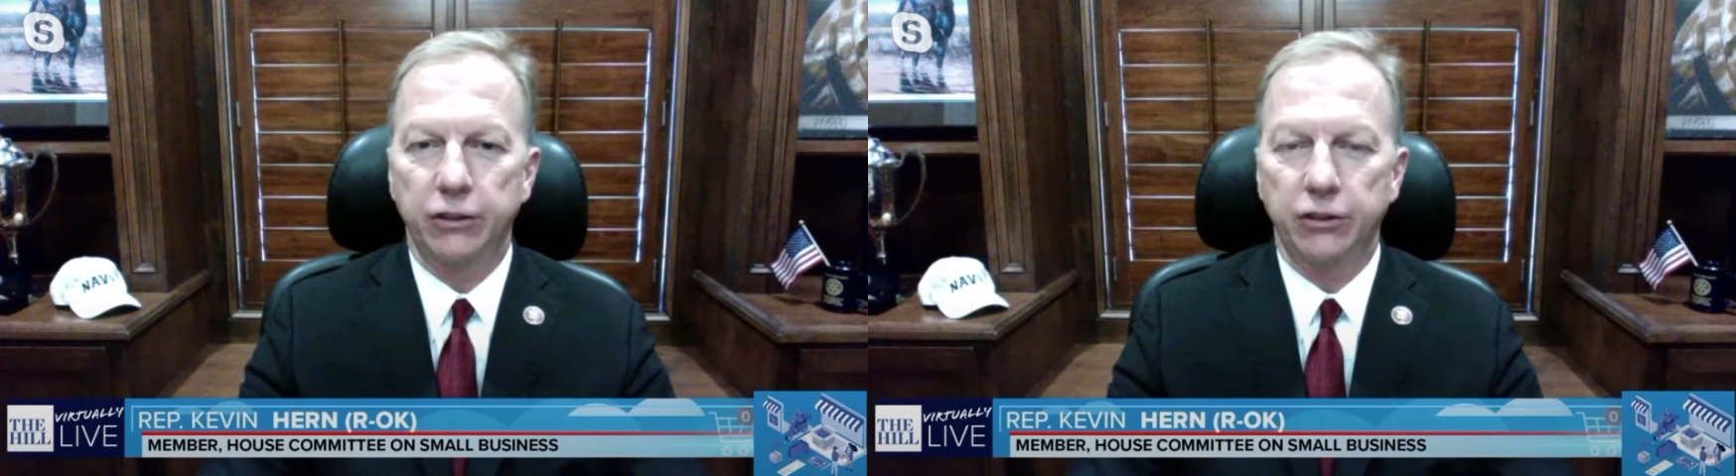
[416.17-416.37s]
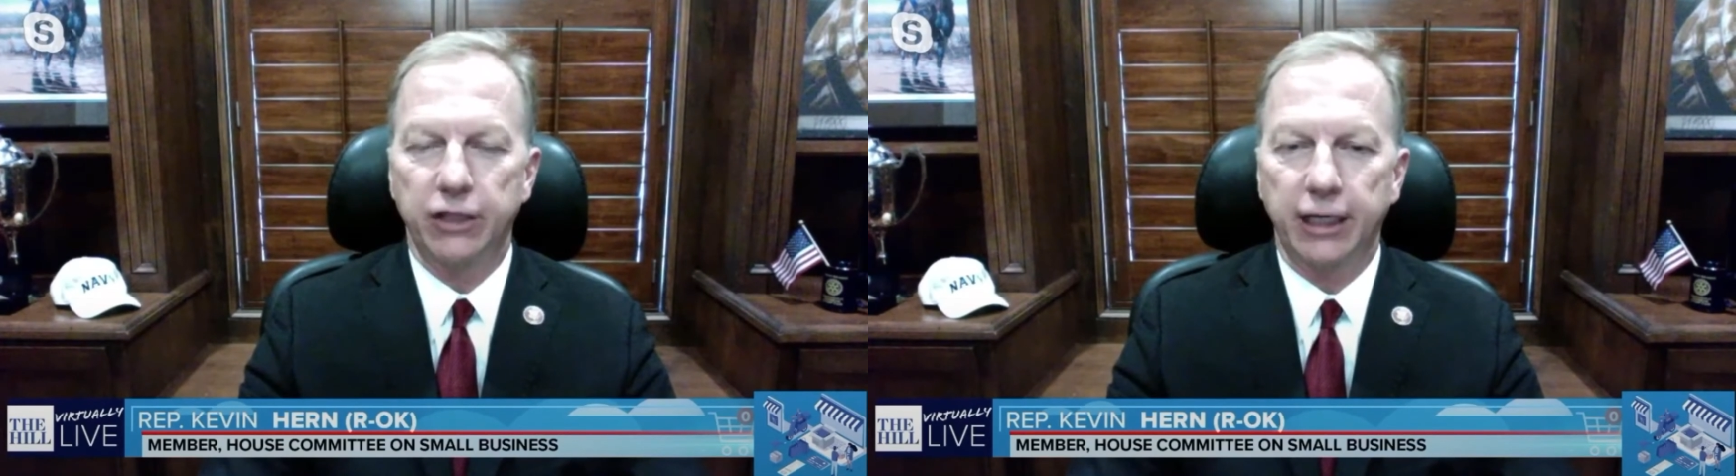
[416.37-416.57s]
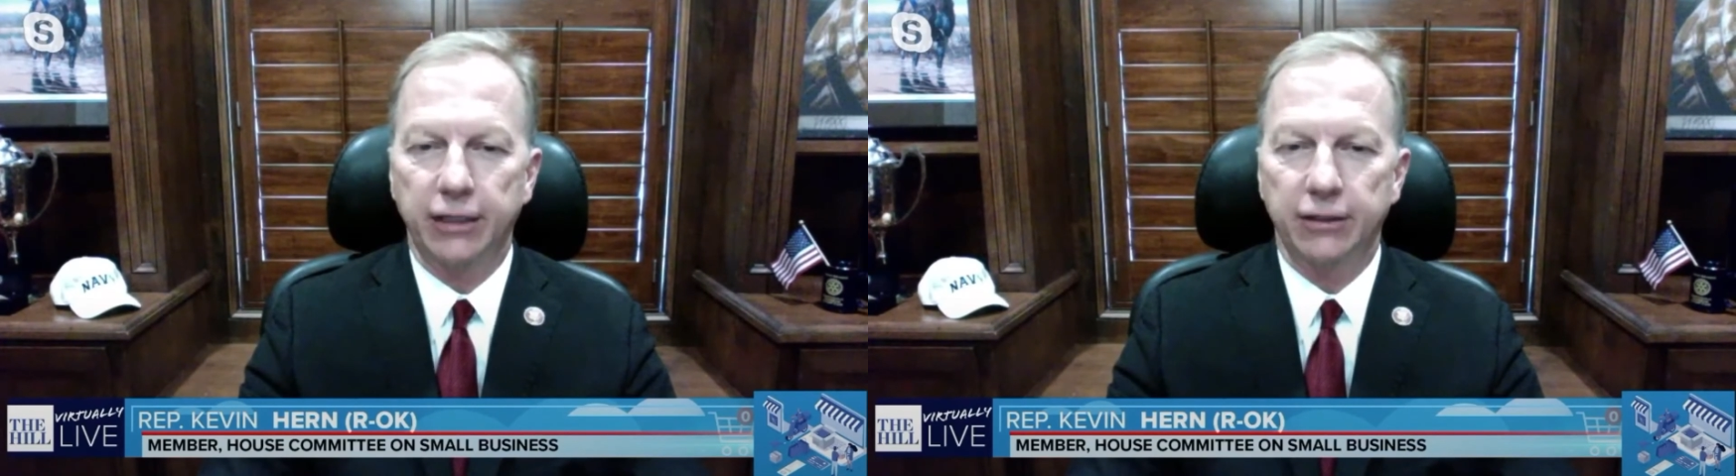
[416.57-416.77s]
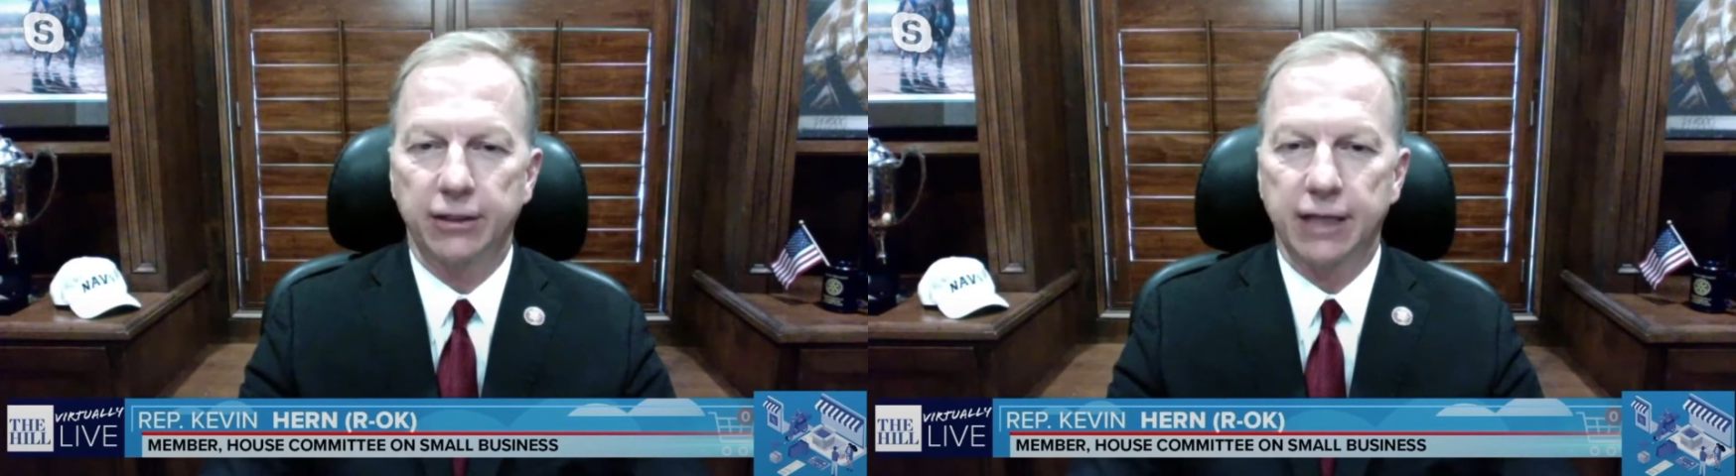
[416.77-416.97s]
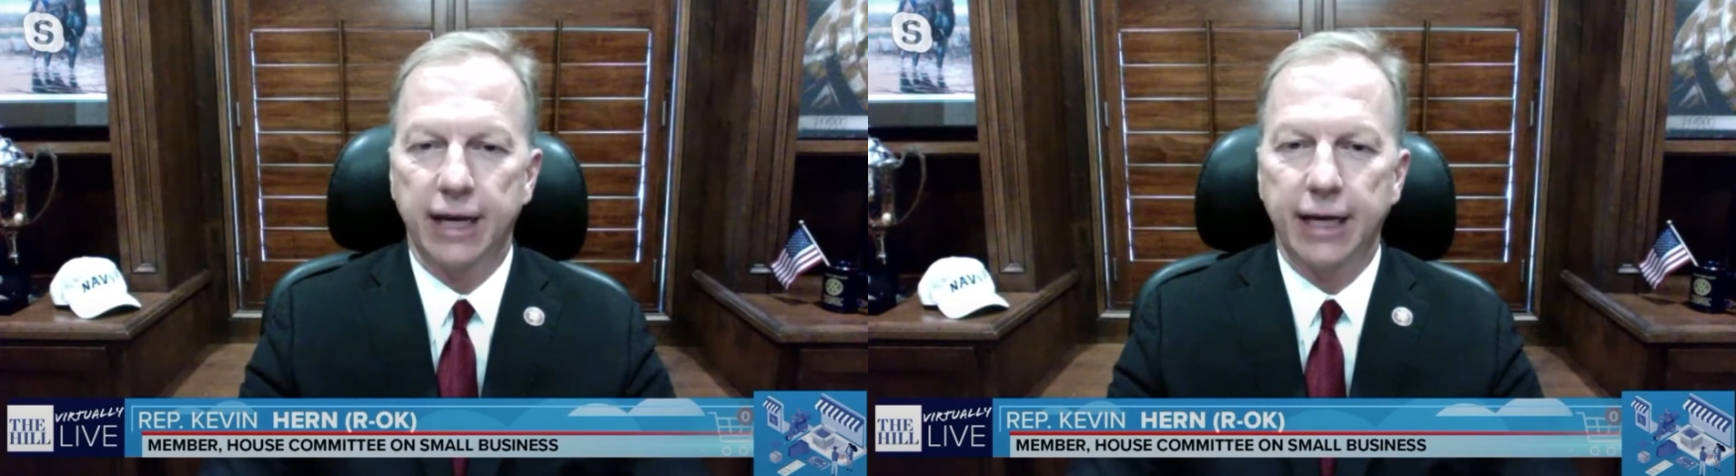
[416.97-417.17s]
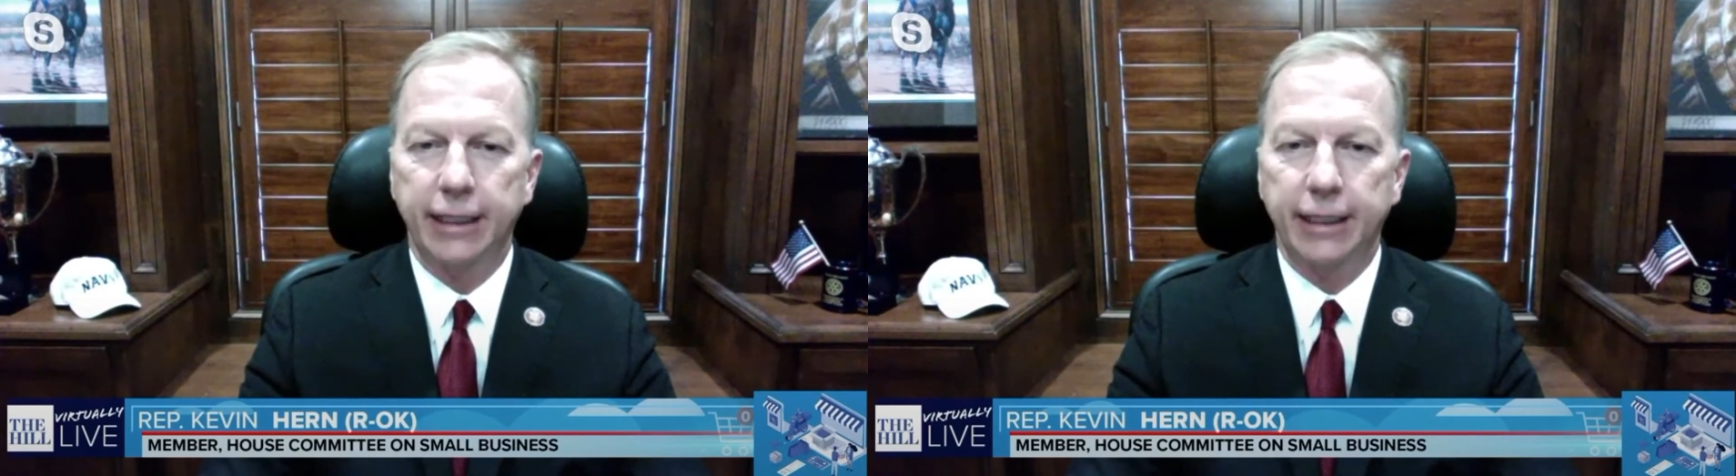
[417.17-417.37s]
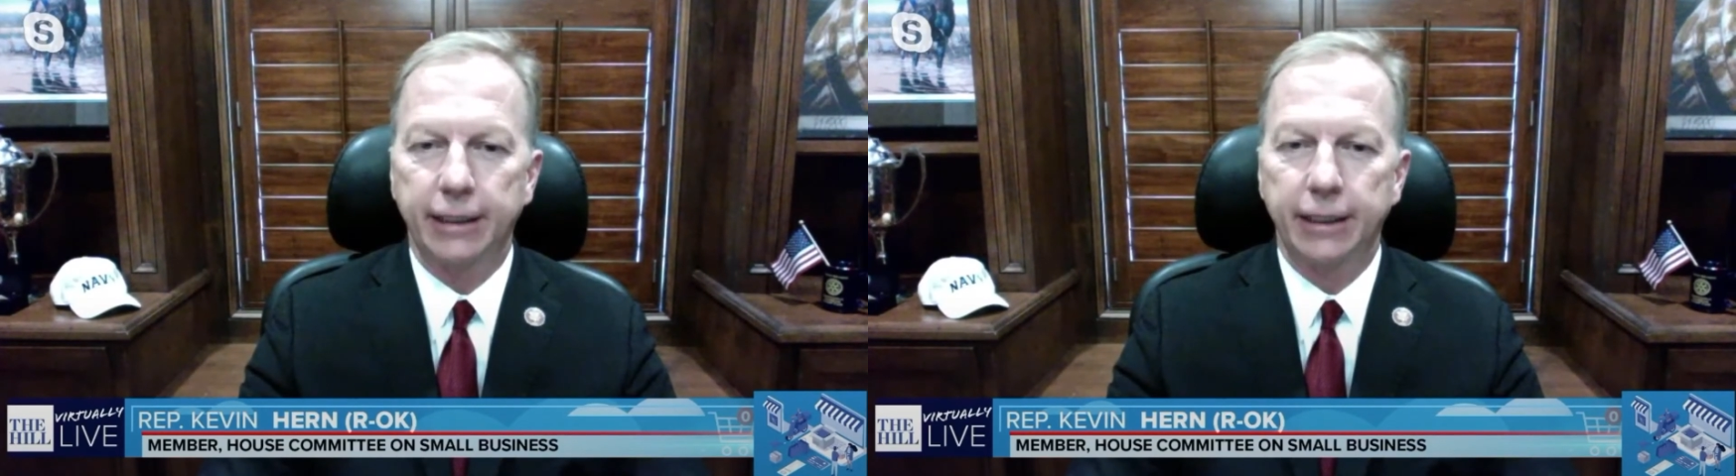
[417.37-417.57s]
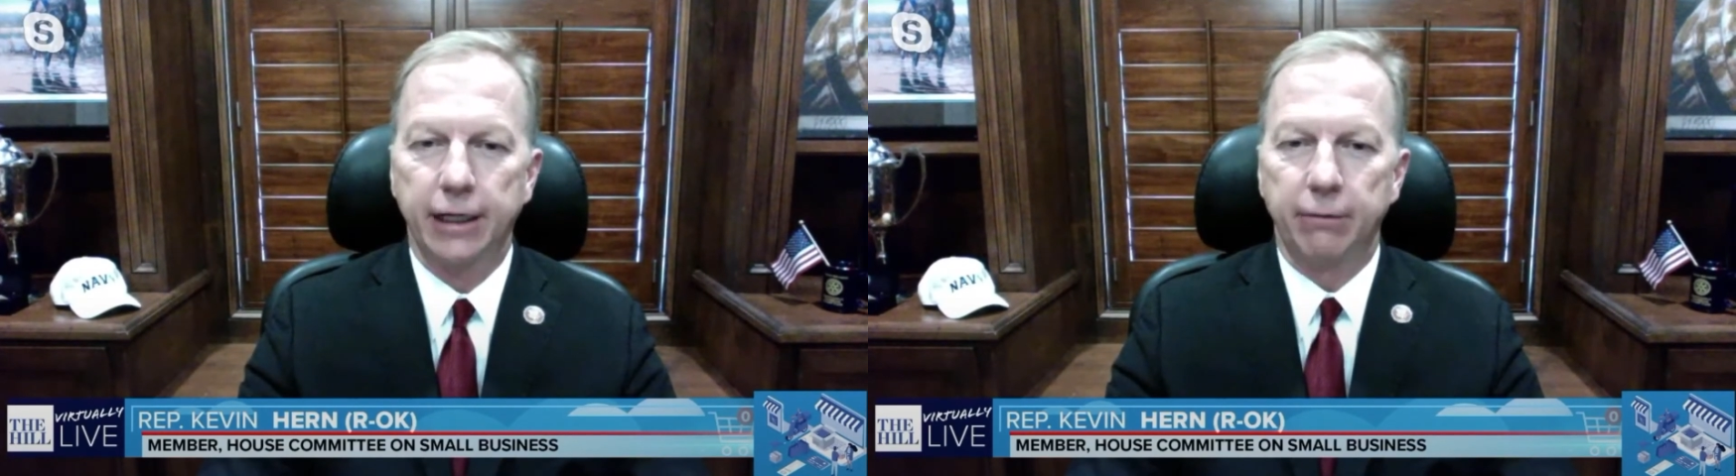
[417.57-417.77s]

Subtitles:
just take society